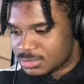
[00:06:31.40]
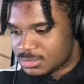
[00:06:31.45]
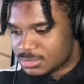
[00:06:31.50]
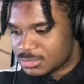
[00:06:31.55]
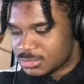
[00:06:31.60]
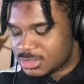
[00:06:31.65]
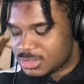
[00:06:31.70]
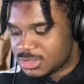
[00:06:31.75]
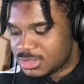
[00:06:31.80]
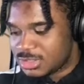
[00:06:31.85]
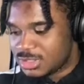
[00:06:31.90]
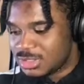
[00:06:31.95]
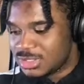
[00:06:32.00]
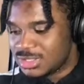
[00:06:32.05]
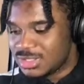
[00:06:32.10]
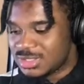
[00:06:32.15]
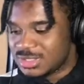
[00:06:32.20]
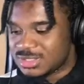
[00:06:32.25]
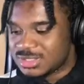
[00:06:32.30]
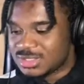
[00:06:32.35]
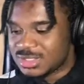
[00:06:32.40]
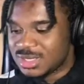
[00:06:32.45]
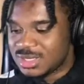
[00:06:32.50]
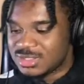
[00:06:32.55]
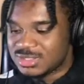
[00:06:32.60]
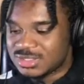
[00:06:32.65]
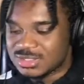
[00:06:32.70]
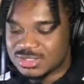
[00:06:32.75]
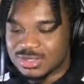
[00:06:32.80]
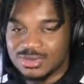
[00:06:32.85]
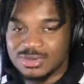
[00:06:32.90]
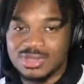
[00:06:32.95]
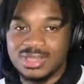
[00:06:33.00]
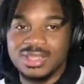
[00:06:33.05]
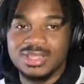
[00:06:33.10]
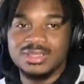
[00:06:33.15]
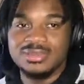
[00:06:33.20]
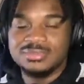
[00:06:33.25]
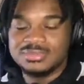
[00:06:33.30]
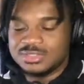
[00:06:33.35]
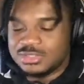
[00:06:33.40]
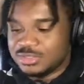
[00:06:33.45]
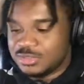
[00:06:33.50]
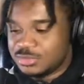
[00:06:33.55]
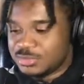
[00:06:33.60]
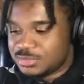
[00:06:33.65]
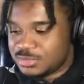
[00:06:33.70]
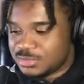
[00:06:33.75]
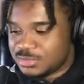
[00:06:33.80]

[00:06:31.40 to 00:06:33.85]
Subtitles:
Sheesh, y'all just gonna let him shoot.